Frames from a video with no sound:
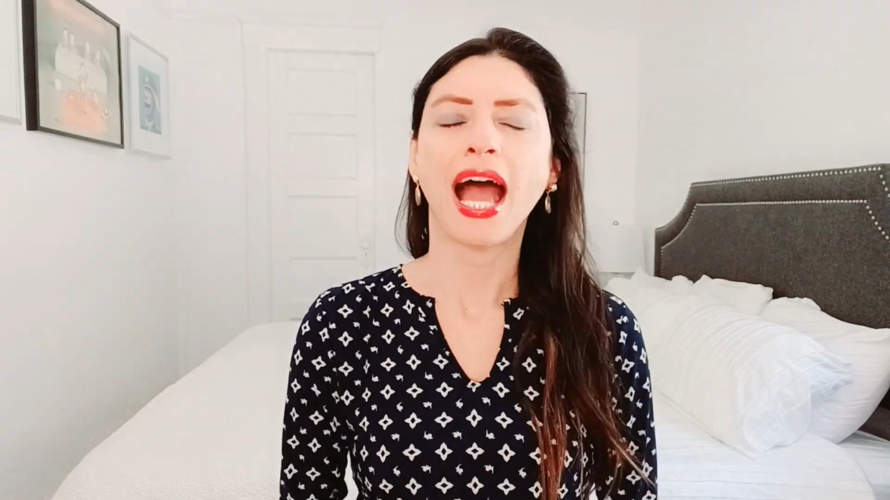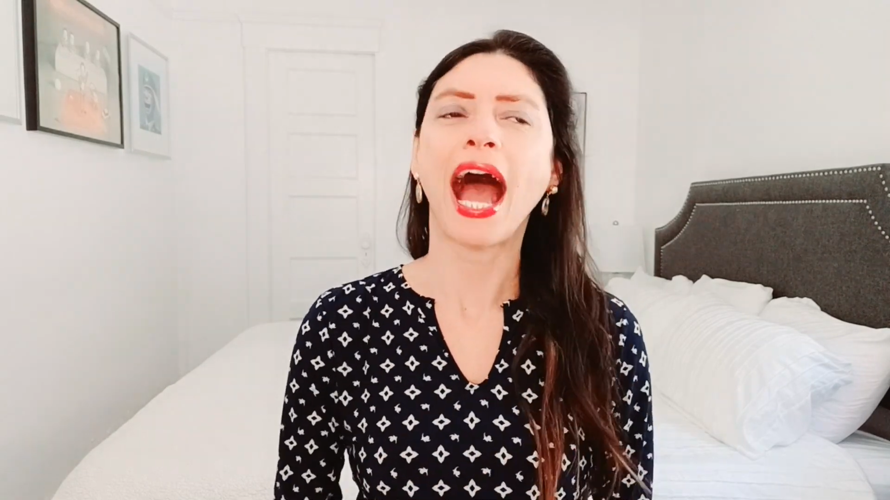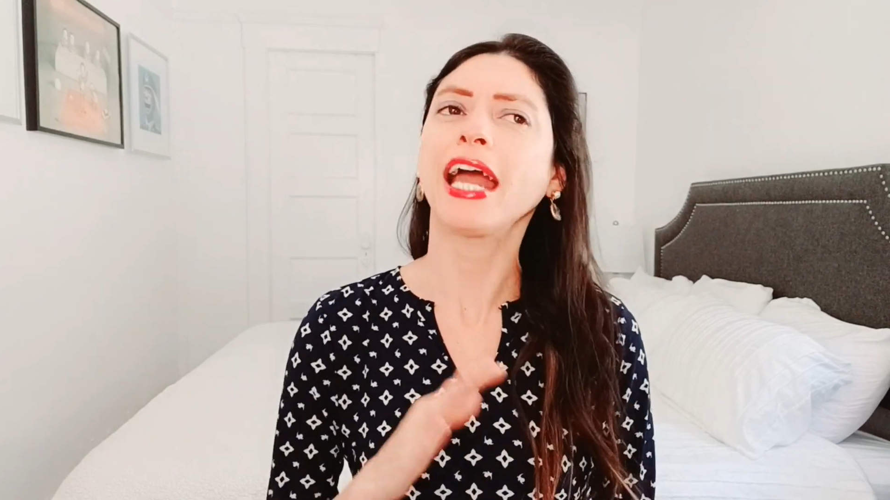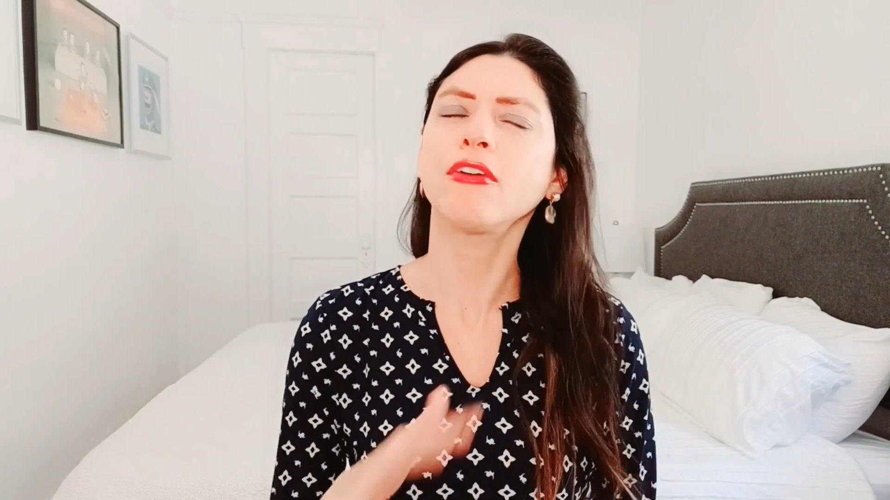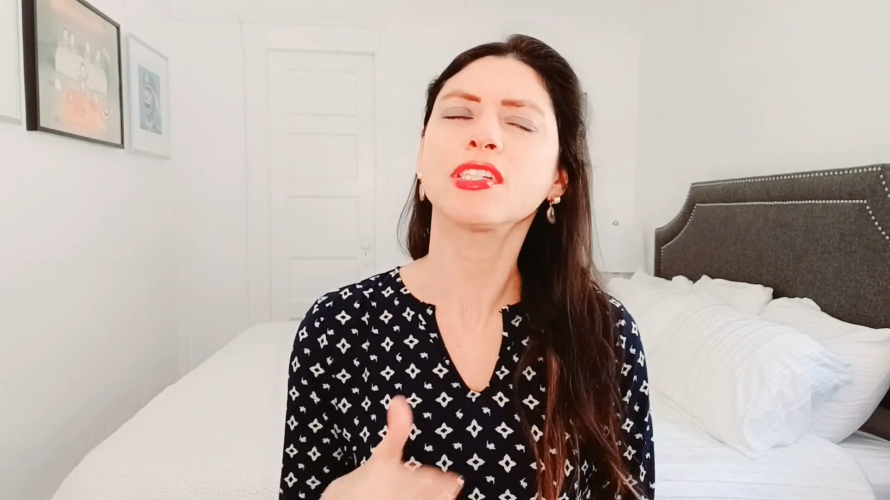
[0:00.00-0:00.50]

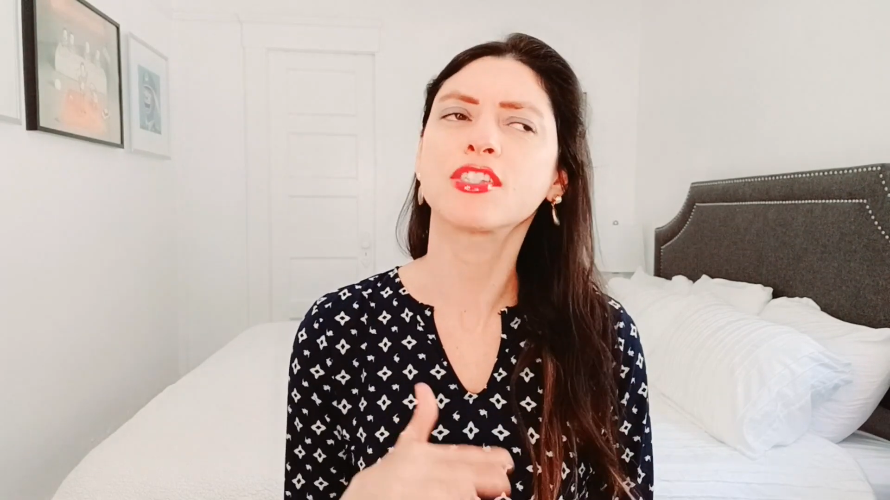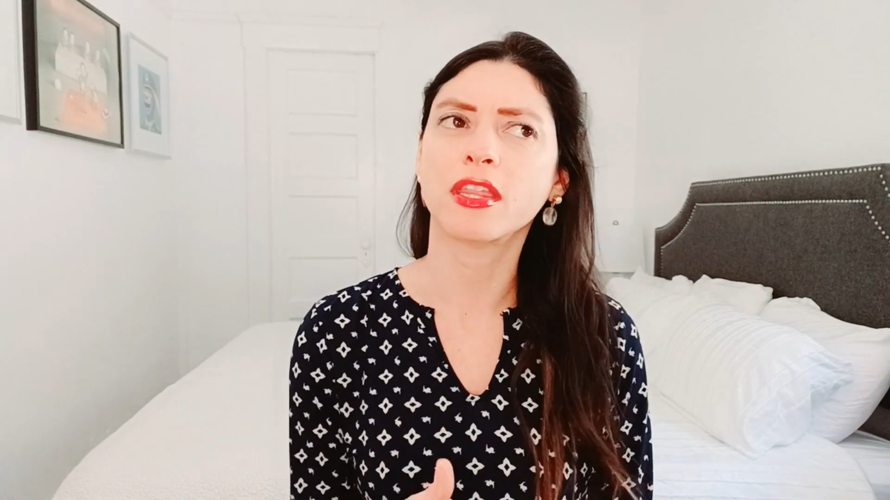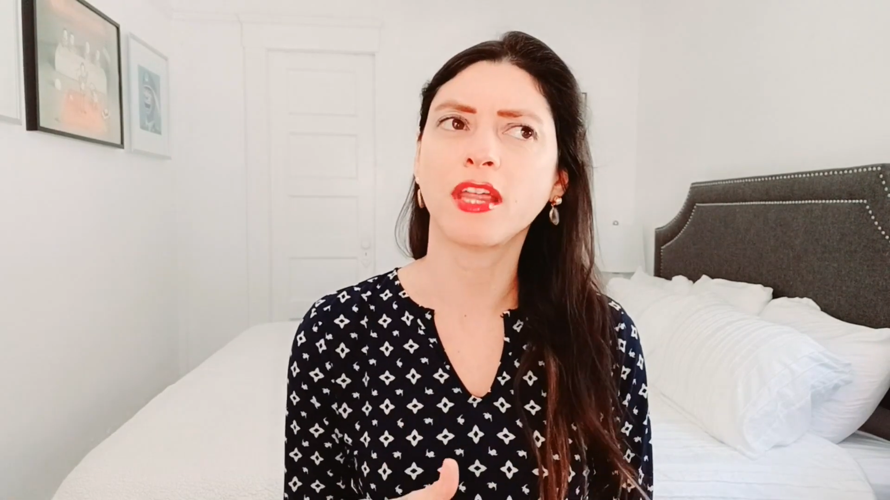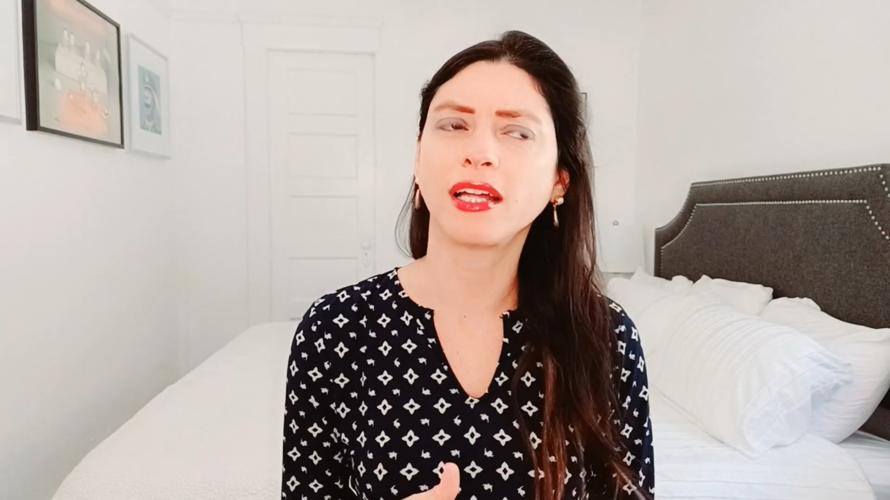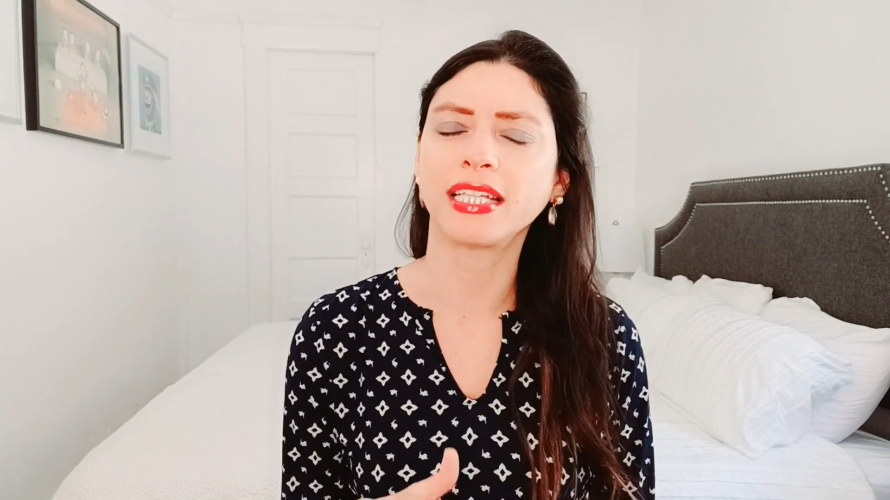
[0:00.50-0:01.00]
I always
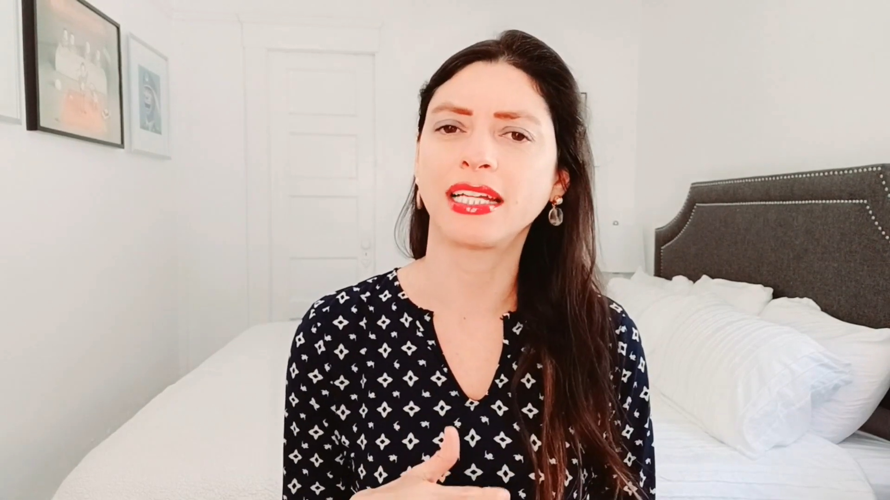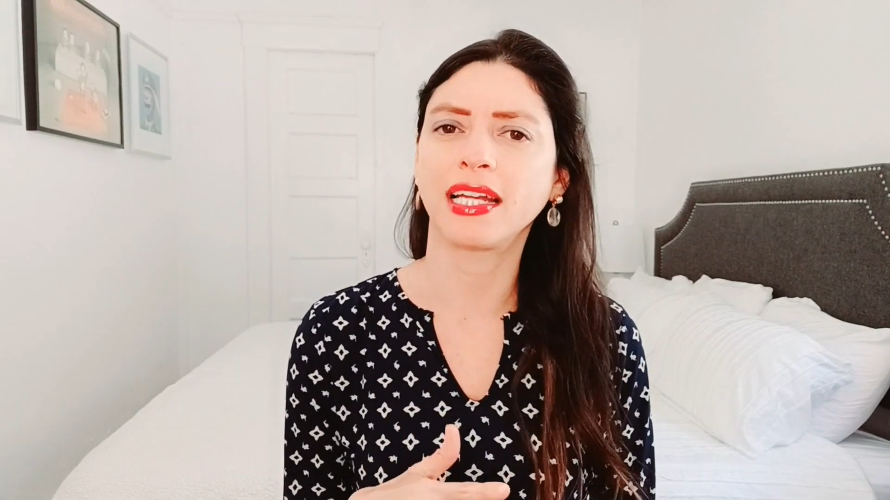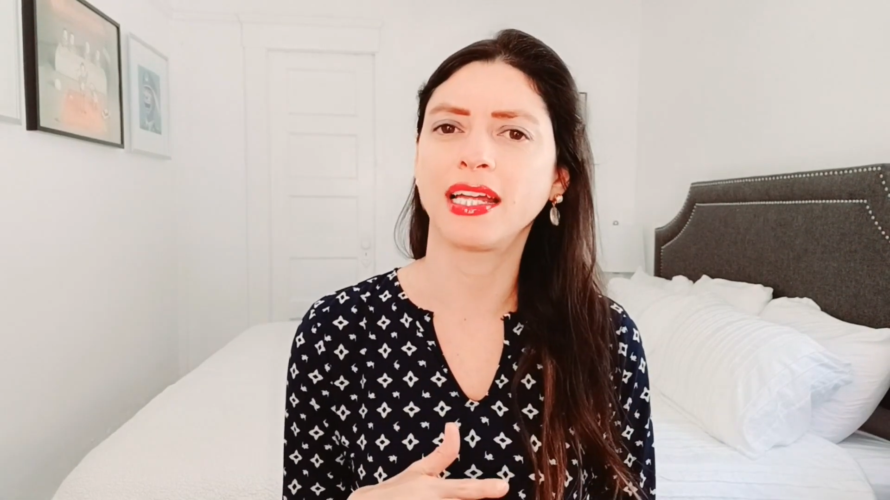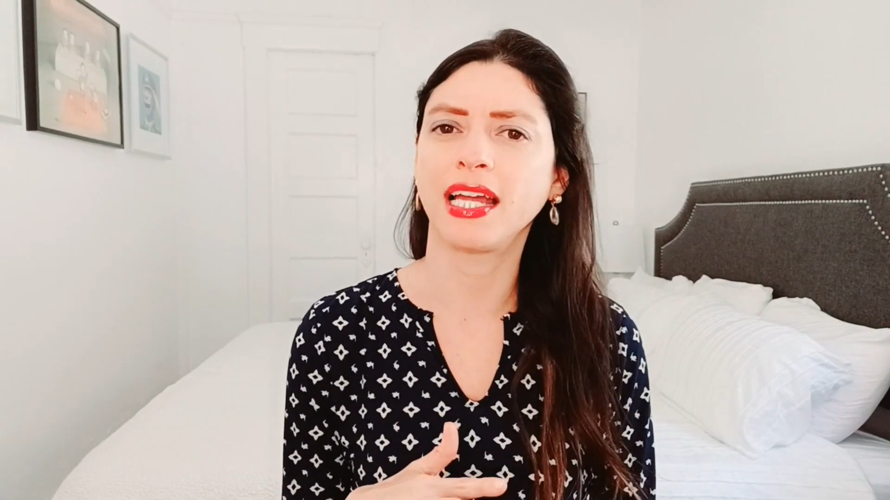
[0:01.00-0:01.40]
thought that